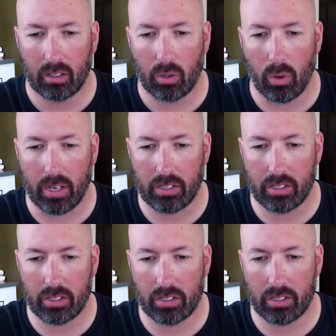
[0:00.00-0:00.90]

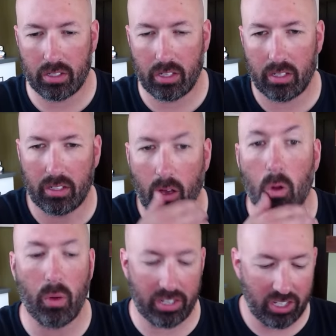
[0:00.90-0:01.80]
question.
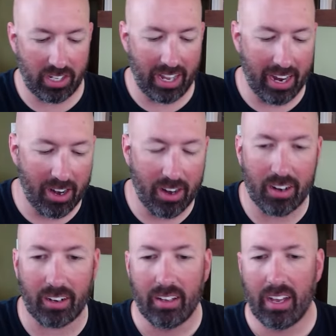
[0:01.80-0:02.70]
Oh,
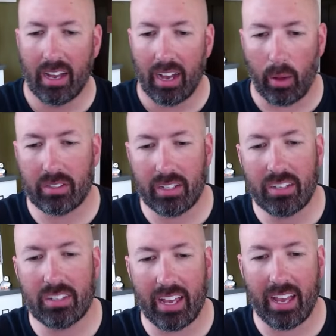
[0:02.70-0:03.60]
questionnaire. I was going
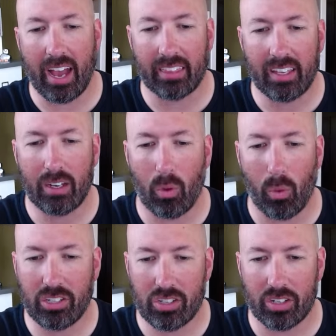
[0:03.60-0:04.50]
to say I think
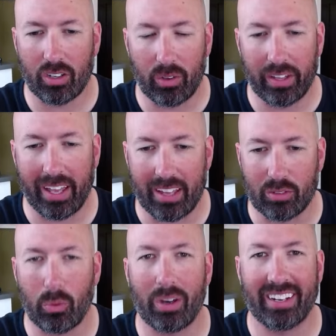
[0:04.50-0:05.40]
questioner only
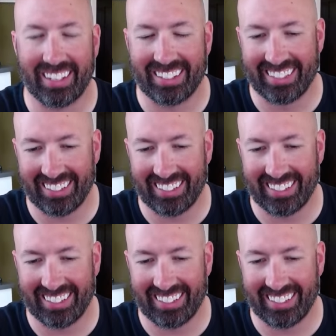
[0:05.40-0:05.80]
has one